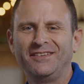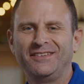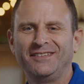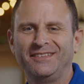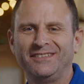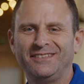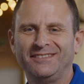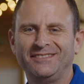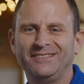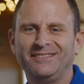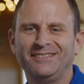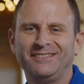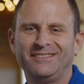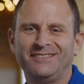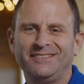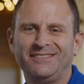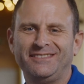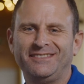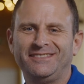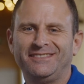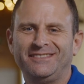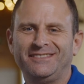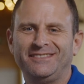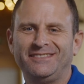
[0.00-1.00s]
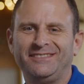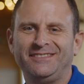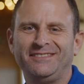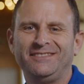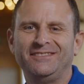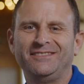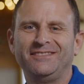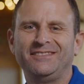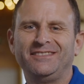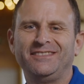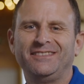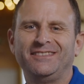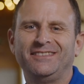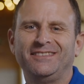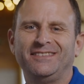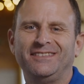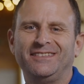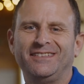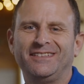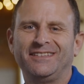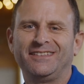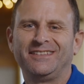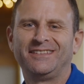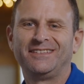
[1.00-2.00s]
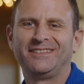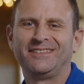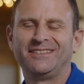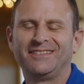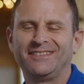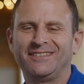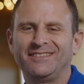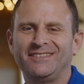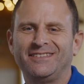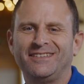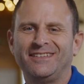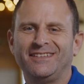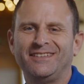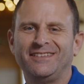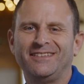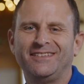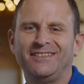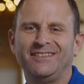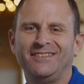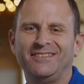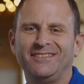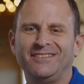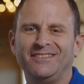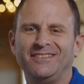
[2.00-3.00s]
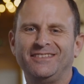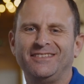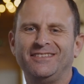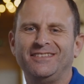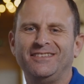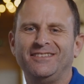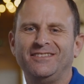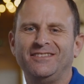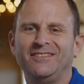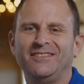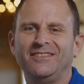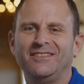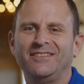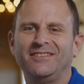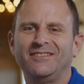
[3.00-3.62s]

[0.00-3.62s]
This person isn't speaking.